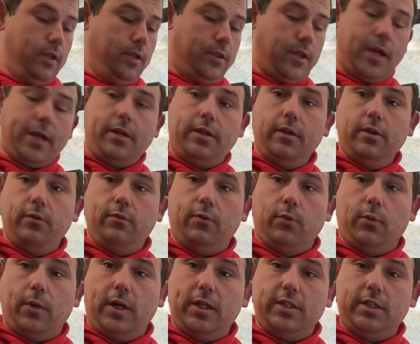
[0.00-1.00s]
Thank you for
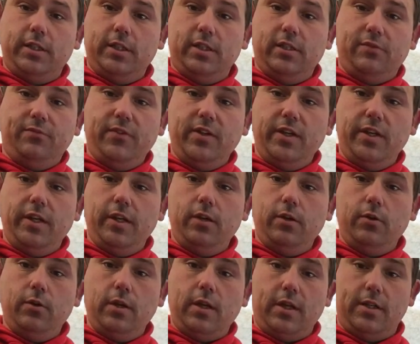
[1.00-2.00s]
watching this
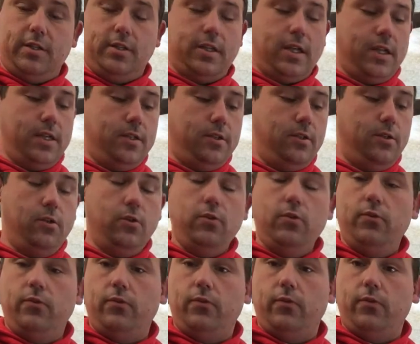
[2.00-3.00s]
video, and stay
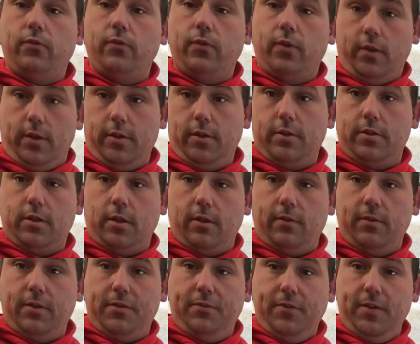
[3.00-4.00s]
tuned for other
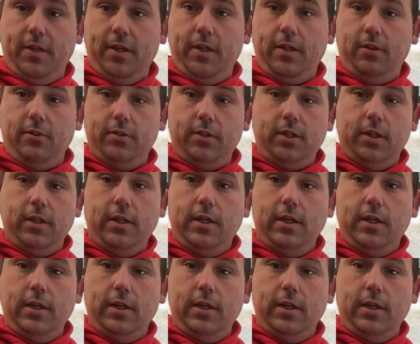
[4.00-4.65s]
service videos.